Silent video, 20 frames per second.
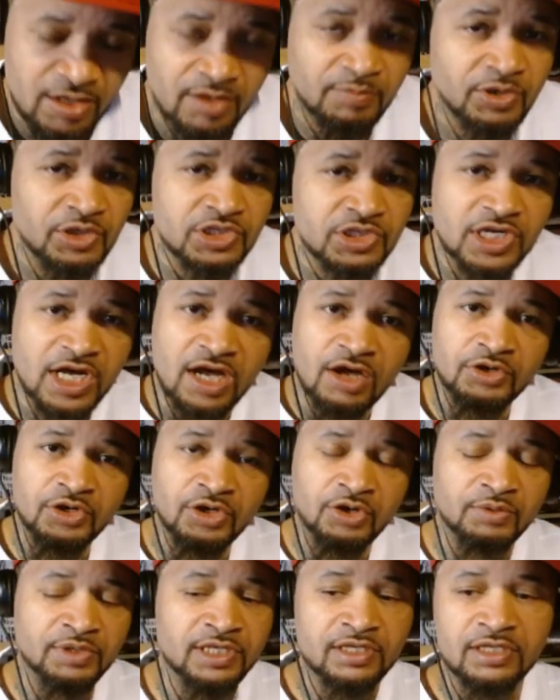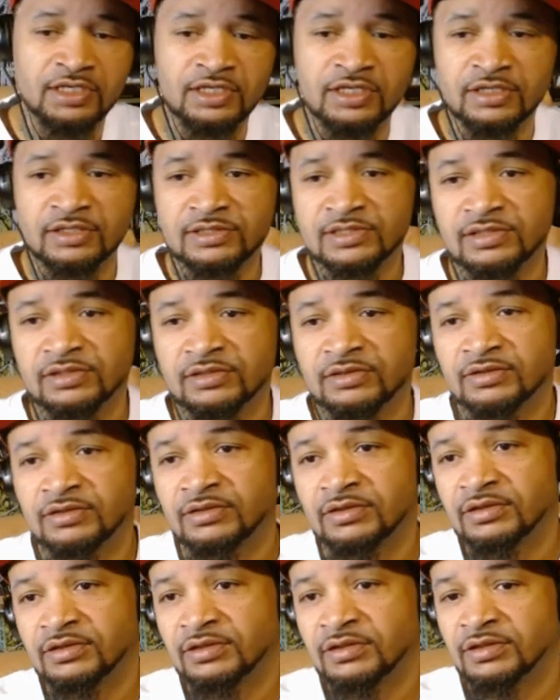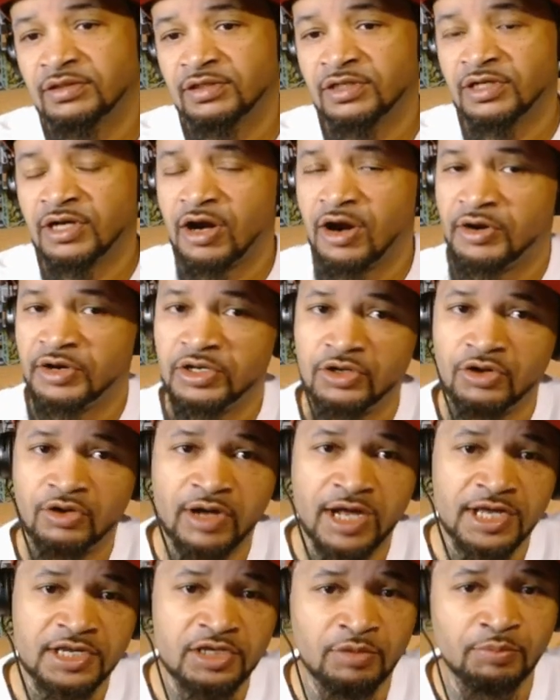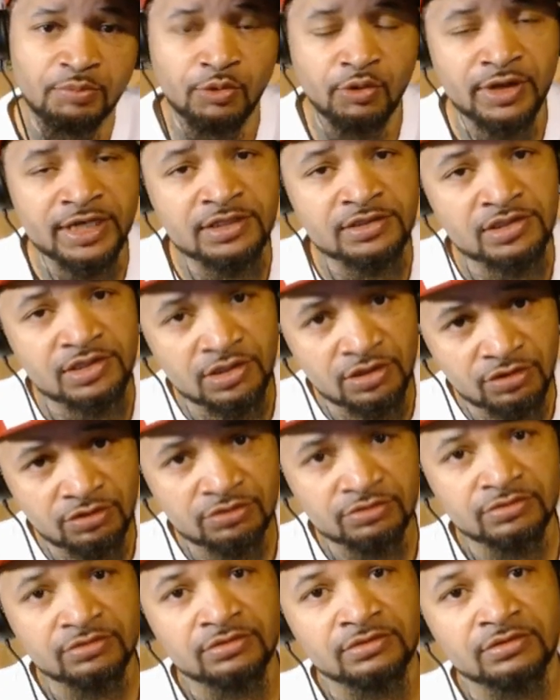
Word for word: But y'all know what it is. You already know how your boy do.